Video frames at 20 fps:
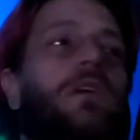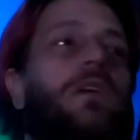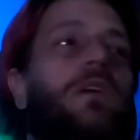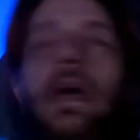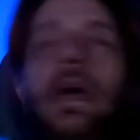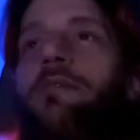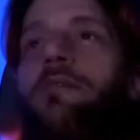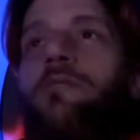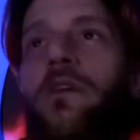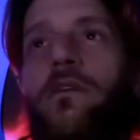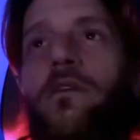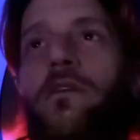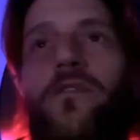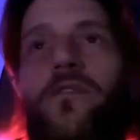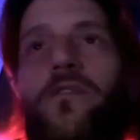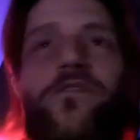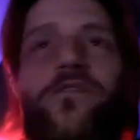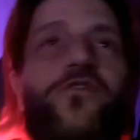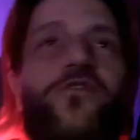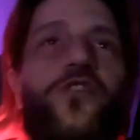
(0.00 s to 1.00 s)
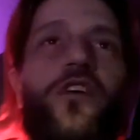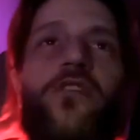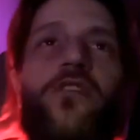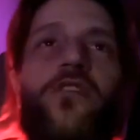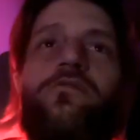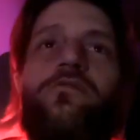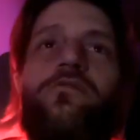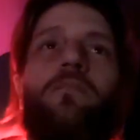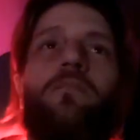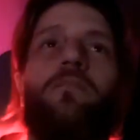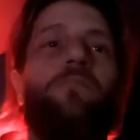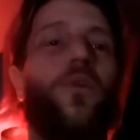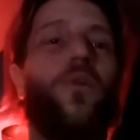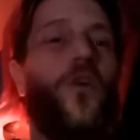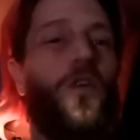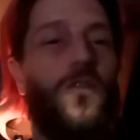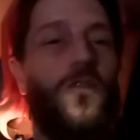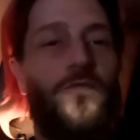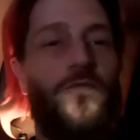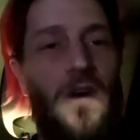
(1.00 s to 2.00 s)
Even if it's just a
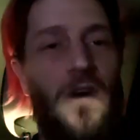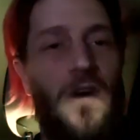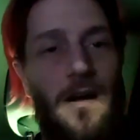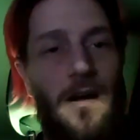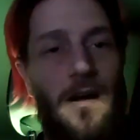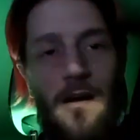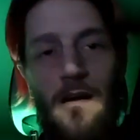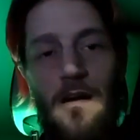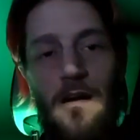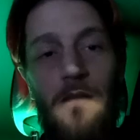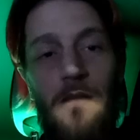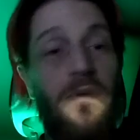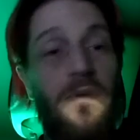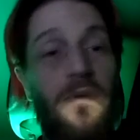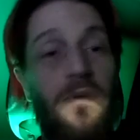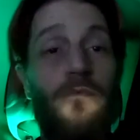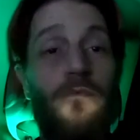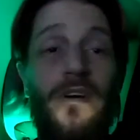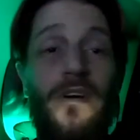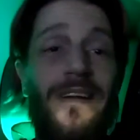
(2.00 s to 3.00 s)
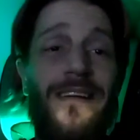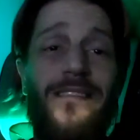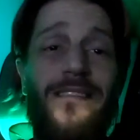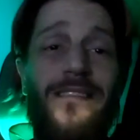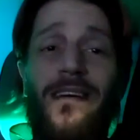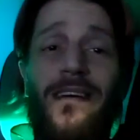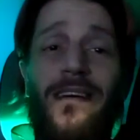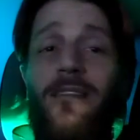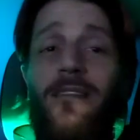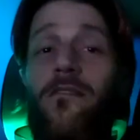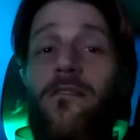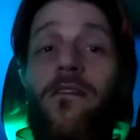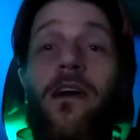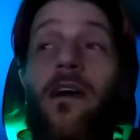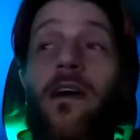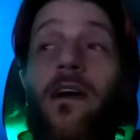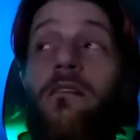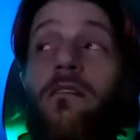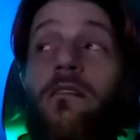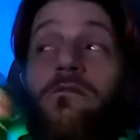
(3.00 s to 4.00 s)
bonfire and people getting together
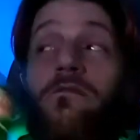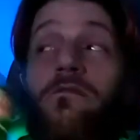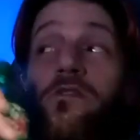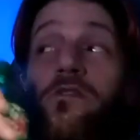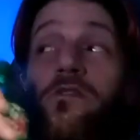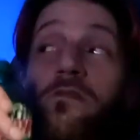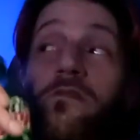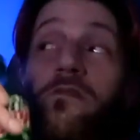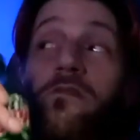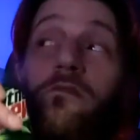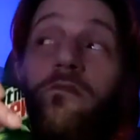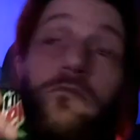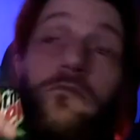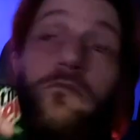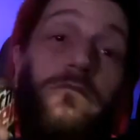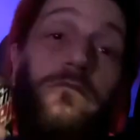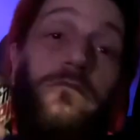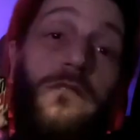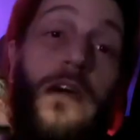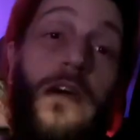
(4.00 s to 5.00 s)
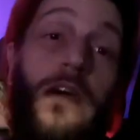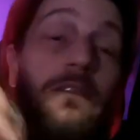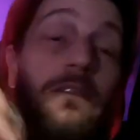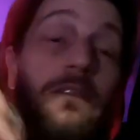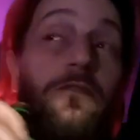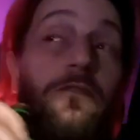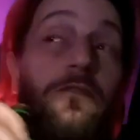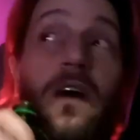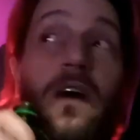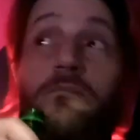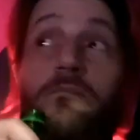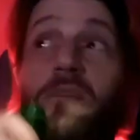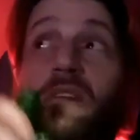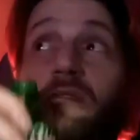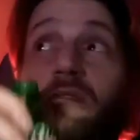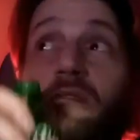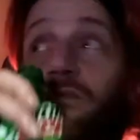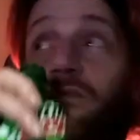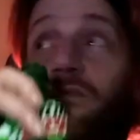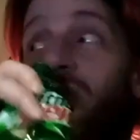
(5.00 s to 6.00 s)
and just having 5
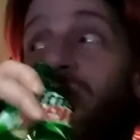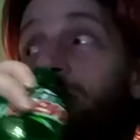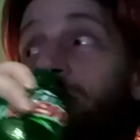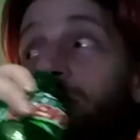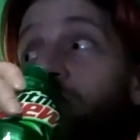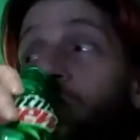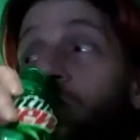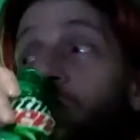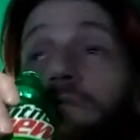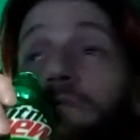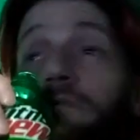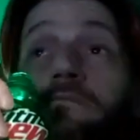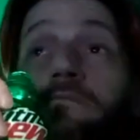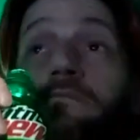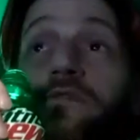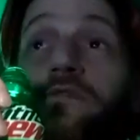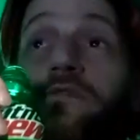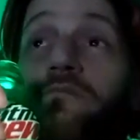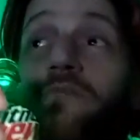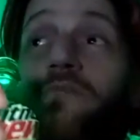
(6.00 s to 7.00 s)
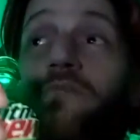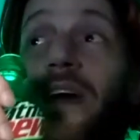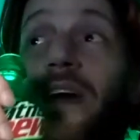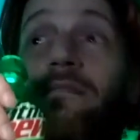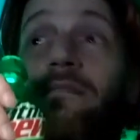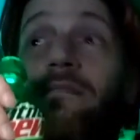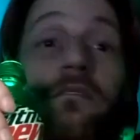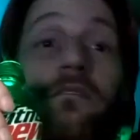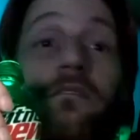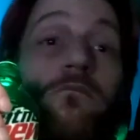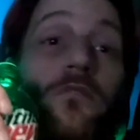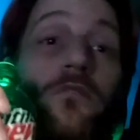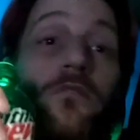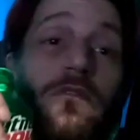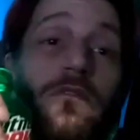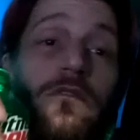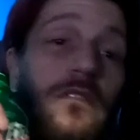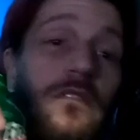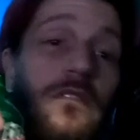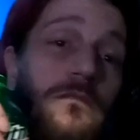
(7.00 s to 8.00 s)
minutes of fun, or just relaxing,
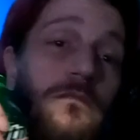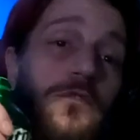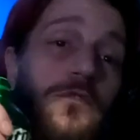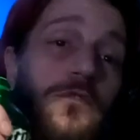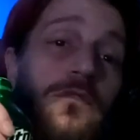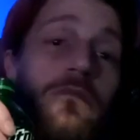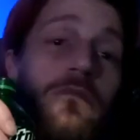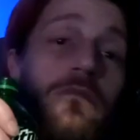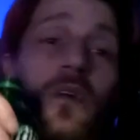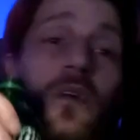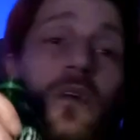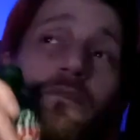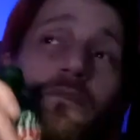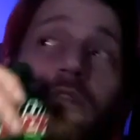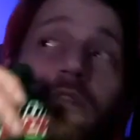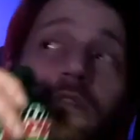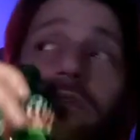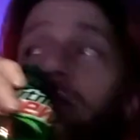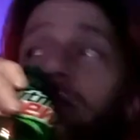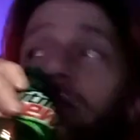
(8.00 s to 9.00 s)
listening to music, whatever.